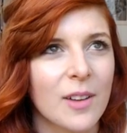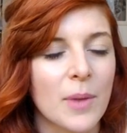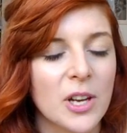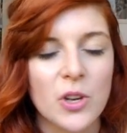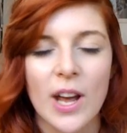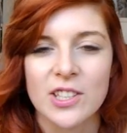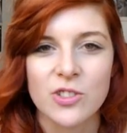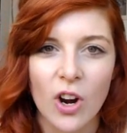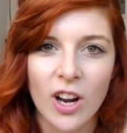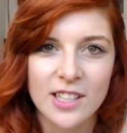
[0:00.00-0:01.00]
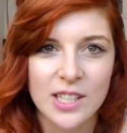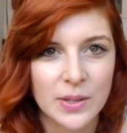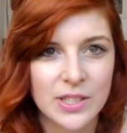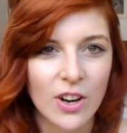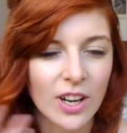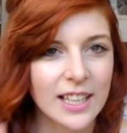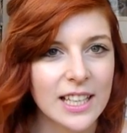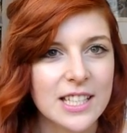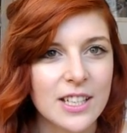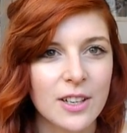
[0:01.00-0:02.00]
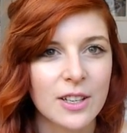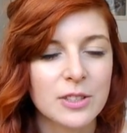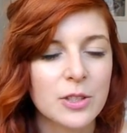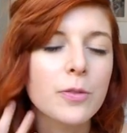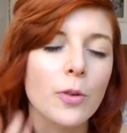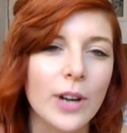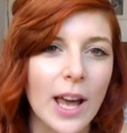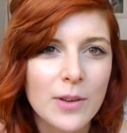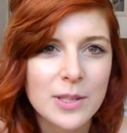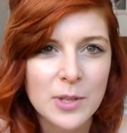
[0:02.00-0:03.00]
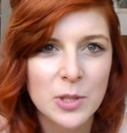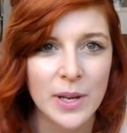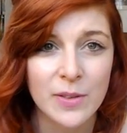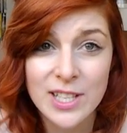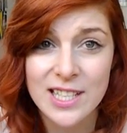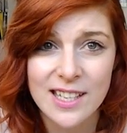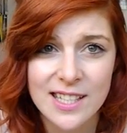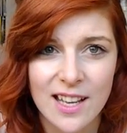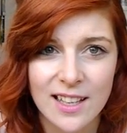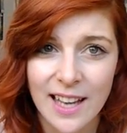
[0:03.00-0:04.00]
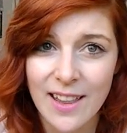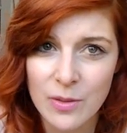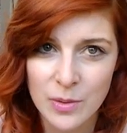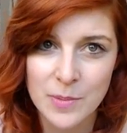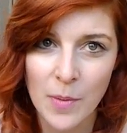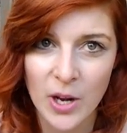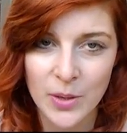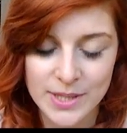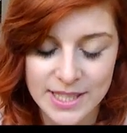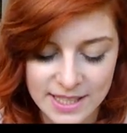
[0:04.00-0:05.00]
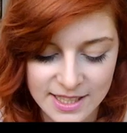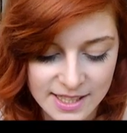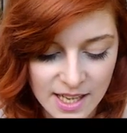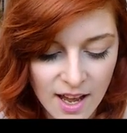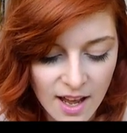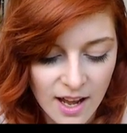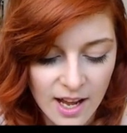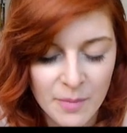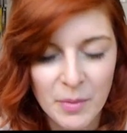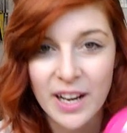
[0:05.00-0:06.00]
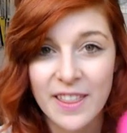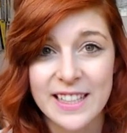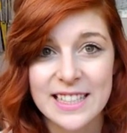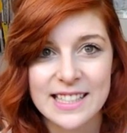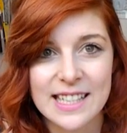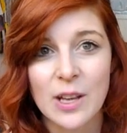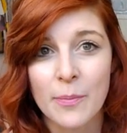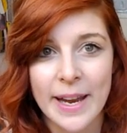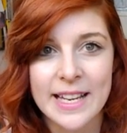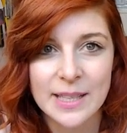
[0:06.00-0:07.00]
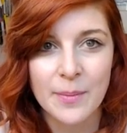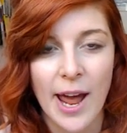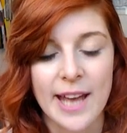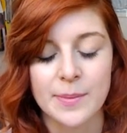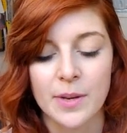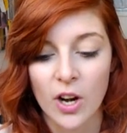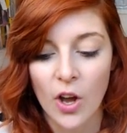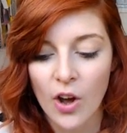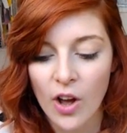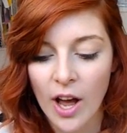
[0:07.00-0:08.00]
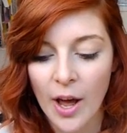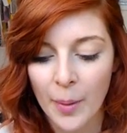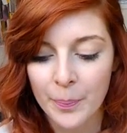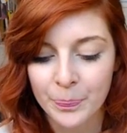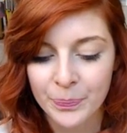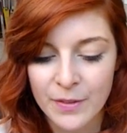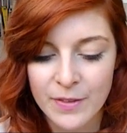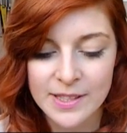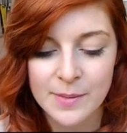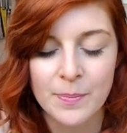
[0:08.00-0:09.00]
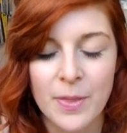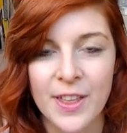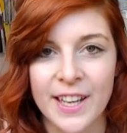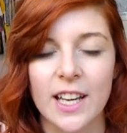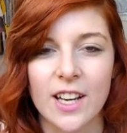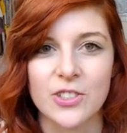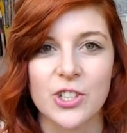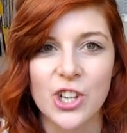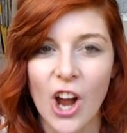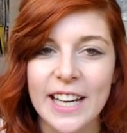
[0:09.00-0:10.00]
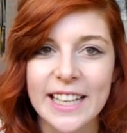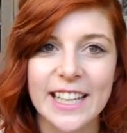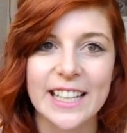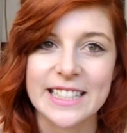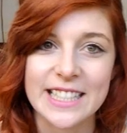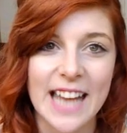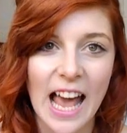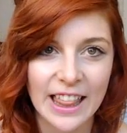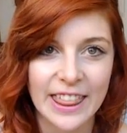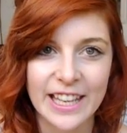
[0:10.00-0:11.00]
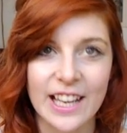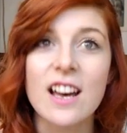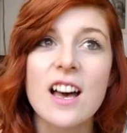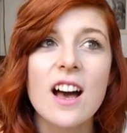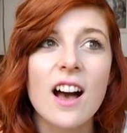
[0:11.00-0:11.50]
makes your hair stronger, so it's not likely to fall out as much when it reaches a certain length, which mine always does. And I think this is amazing. My hair's been a lot, it feels thicker and shinier and just healthier,